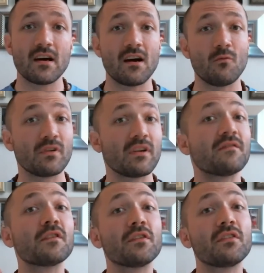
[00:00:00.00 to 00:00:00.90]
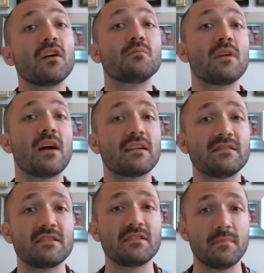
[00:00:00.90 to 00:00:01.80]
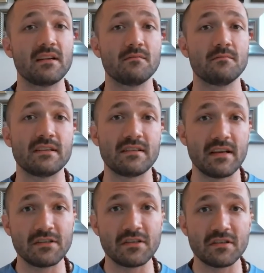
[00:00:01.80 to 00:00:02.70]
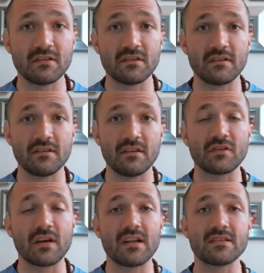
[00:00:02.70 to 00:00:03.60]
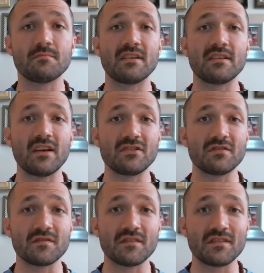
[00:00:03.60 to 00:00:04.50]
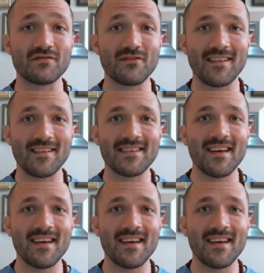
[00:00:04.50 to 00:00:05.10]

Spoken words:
when I first started practicing metta meditation, loving kindness meditation for this friend.